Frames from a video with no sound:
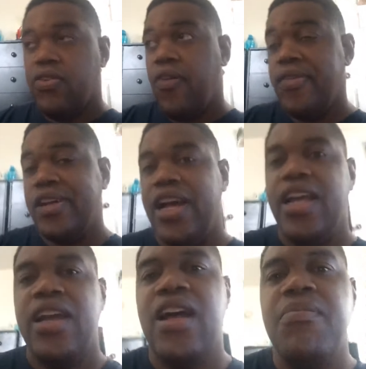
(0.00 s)

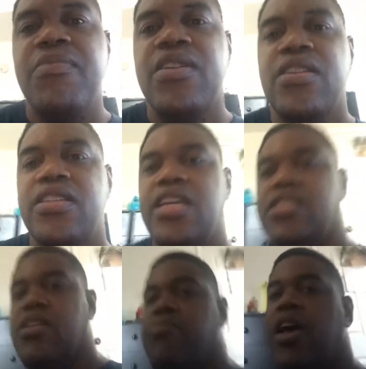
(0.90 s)
Alright, I'm
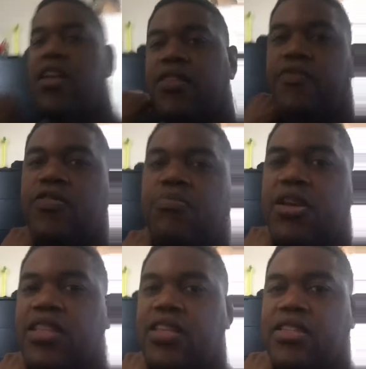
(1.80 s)
test her back in a few
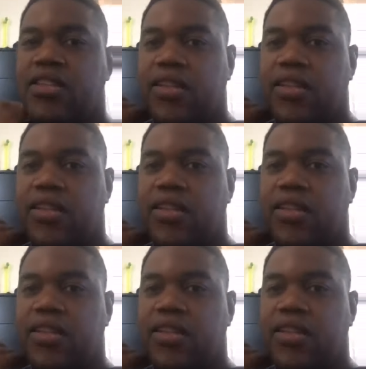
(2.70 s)
minutes.